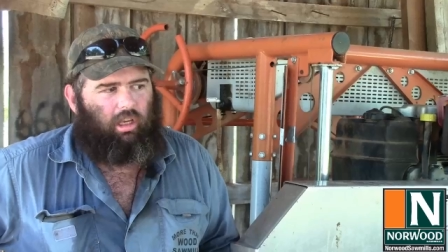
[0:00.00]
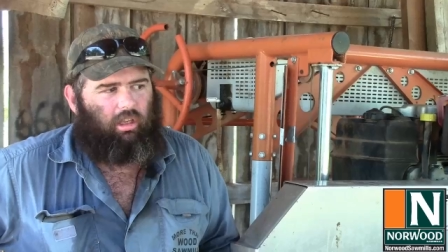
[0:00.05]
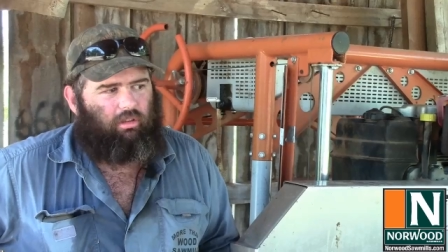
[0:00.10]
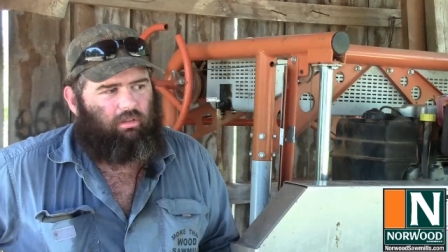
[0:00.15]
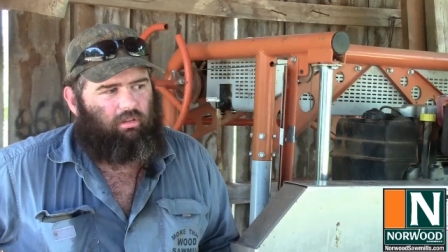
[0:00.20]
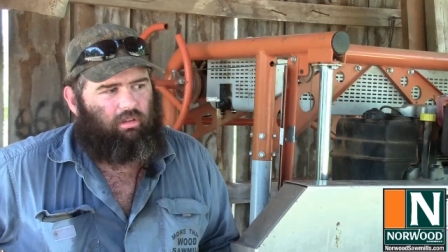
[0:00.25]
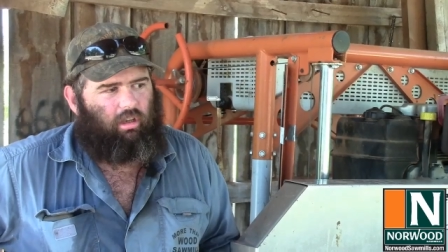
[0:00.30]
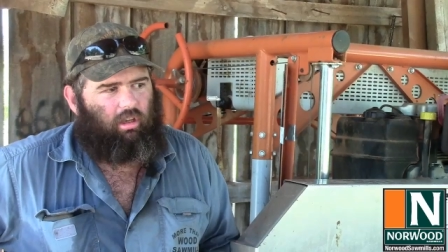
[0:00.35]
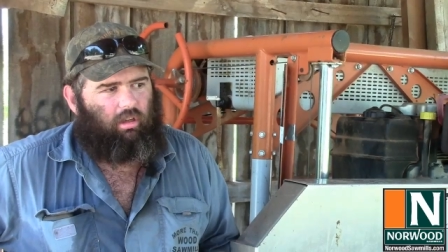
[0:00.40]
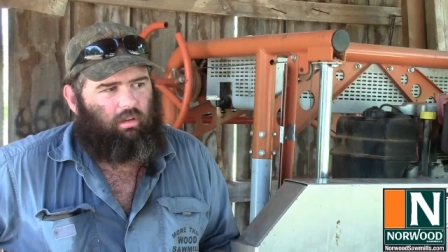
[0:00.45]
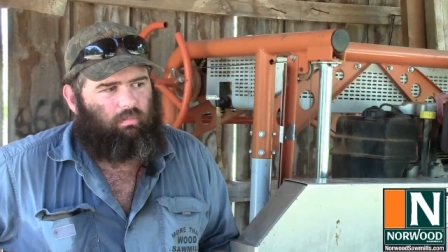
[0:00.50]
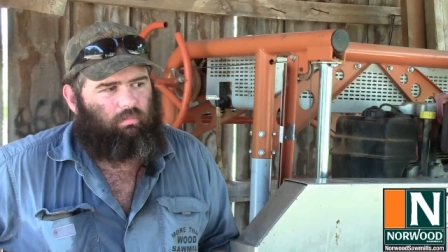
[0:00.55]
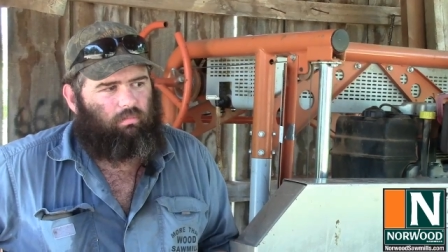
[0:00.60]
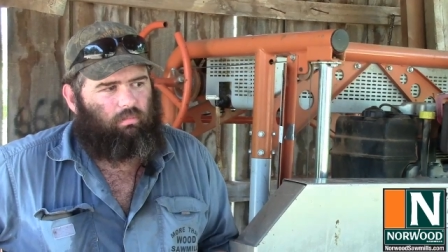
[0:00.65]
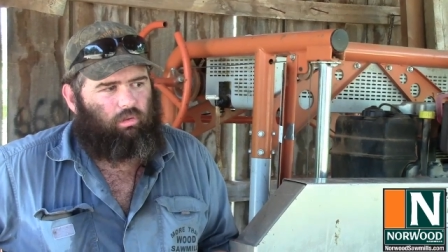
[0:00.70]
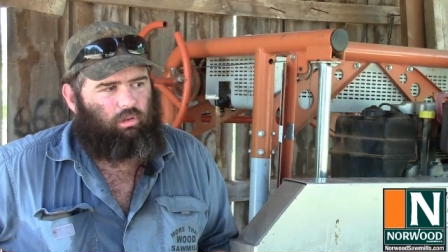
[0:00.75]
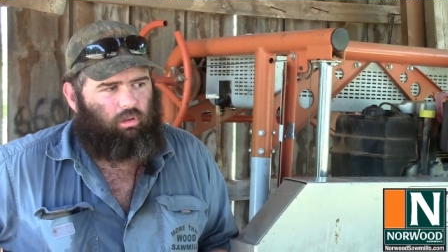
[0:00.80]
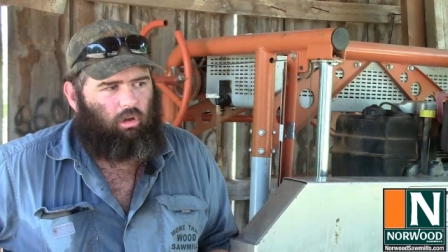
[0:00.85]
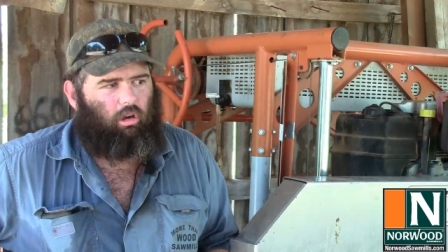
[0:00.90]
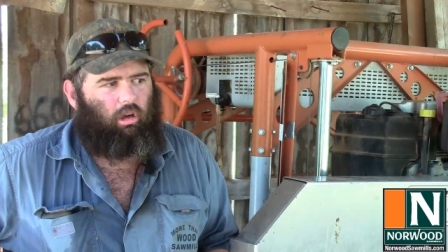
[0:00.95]
It's
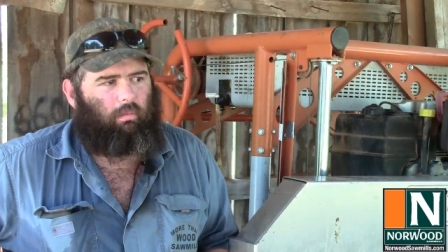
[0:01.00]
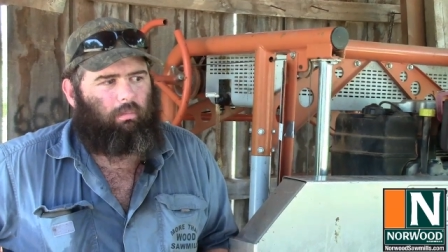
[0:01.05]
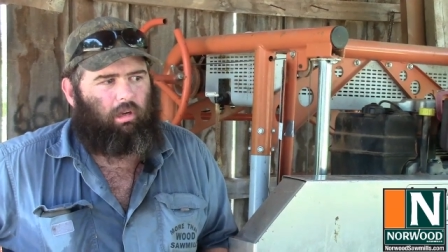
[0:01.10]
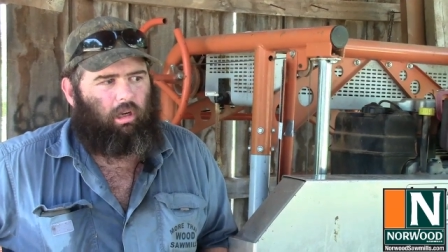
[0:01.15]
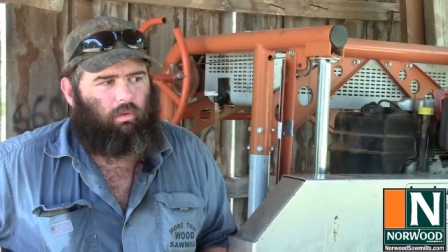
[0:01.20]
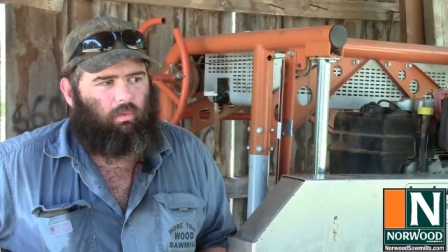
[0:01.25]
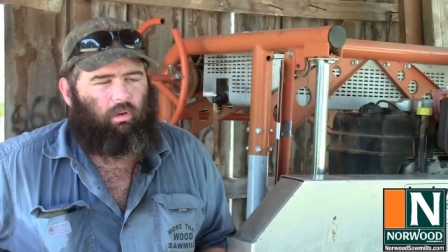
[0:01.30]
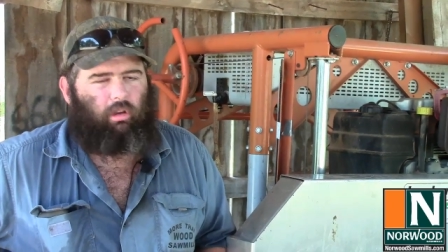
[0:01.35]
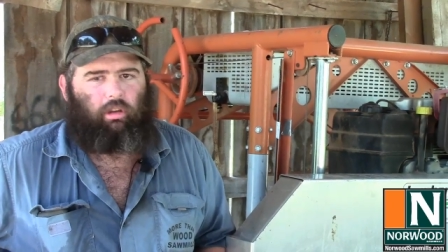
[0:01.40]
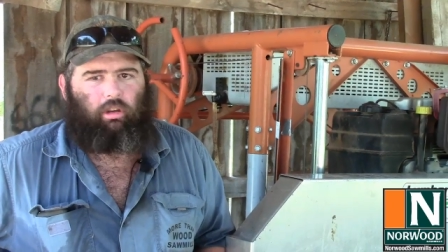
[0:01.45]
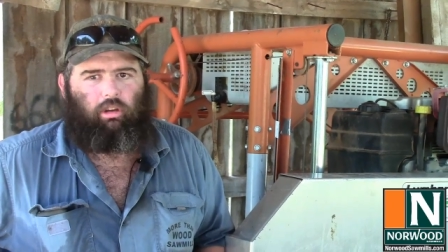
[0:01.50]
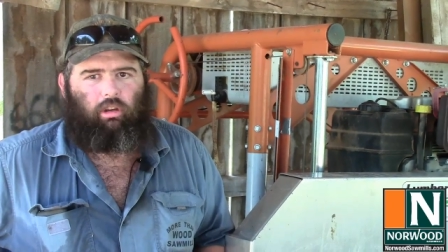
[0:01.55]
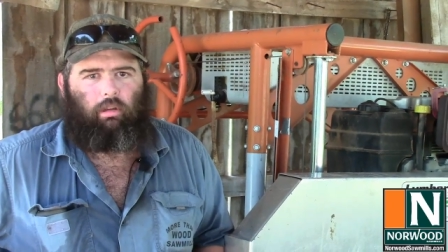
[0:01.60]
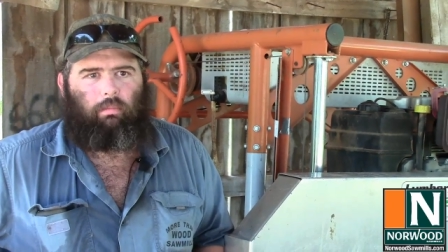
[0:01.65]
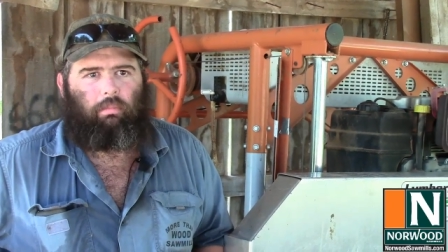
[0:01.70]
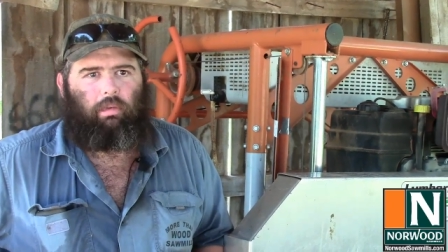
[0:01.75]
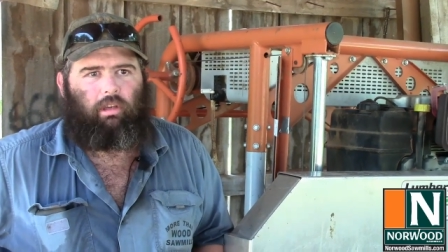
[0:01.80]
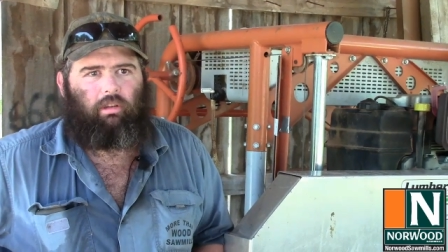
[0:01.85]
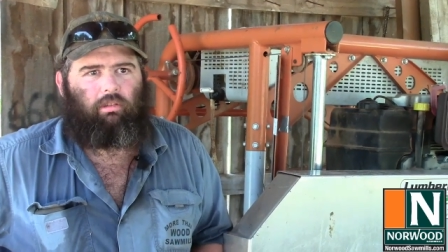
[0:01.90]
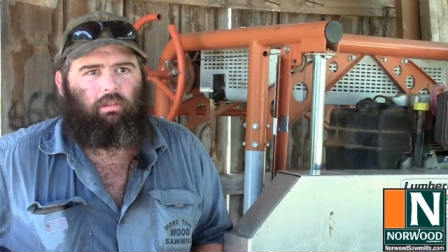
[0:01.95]
started me a really
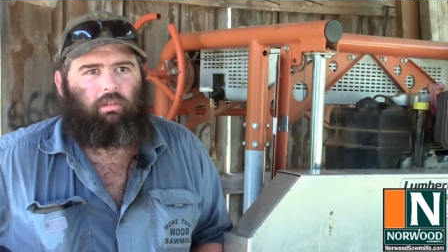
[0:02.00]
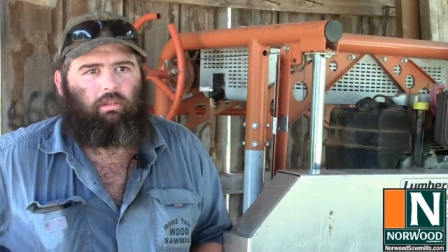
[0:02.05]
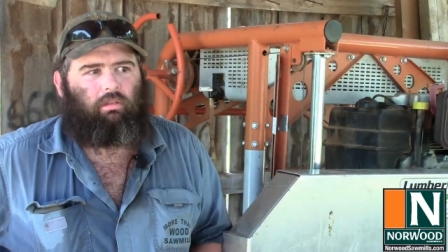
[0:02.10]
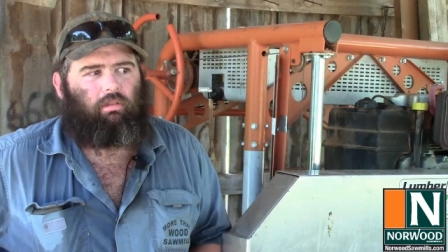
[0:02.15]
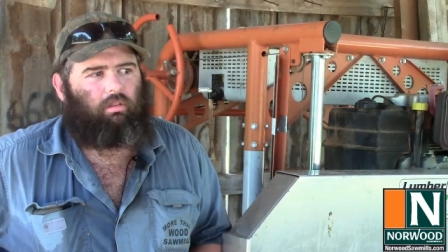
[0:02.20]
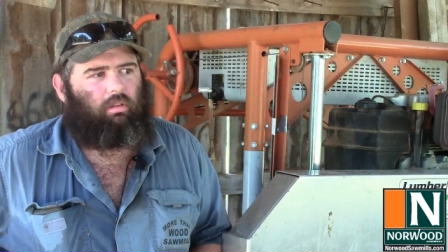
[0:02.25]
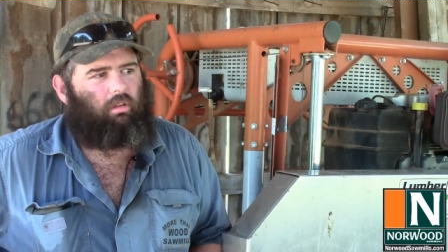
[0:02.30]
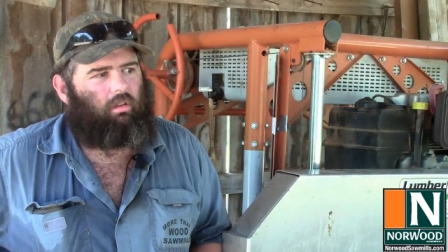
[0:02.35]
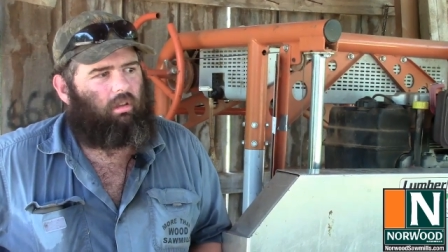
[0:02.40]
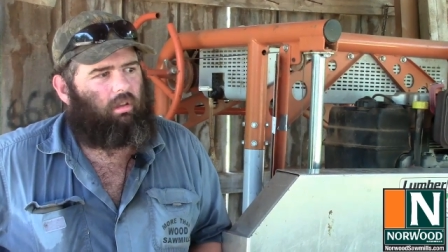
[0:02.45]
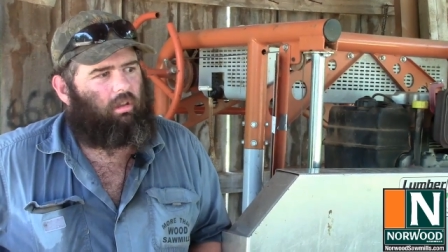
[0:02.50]
good business.